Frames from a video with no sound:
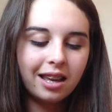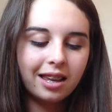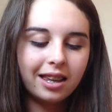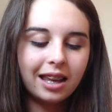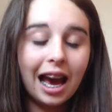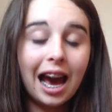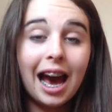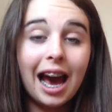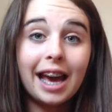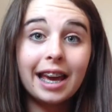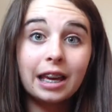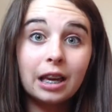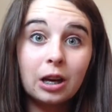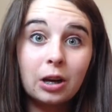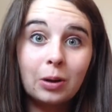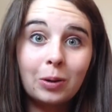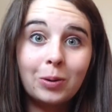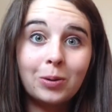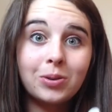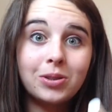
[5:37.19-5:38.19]

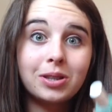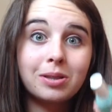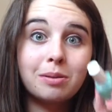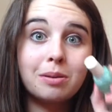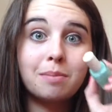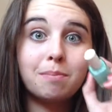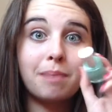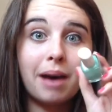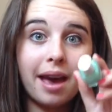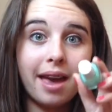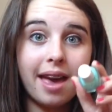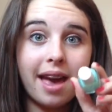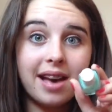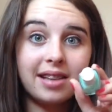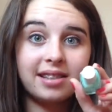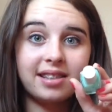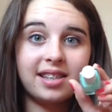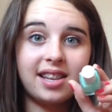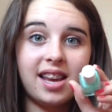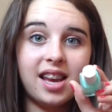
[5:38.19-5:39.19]
Caicos by
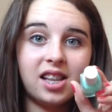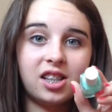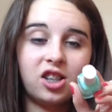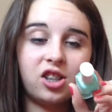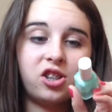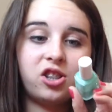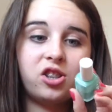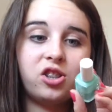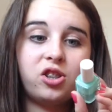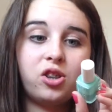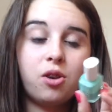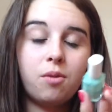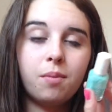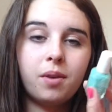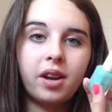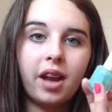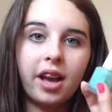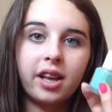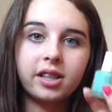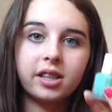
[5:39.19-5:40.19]
Essie. It's a super
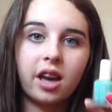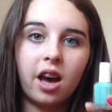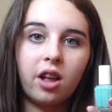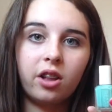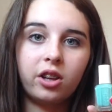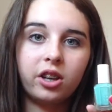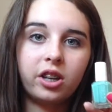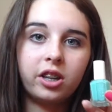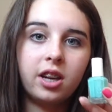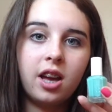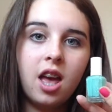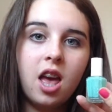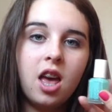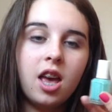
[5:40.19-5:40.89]
nice color.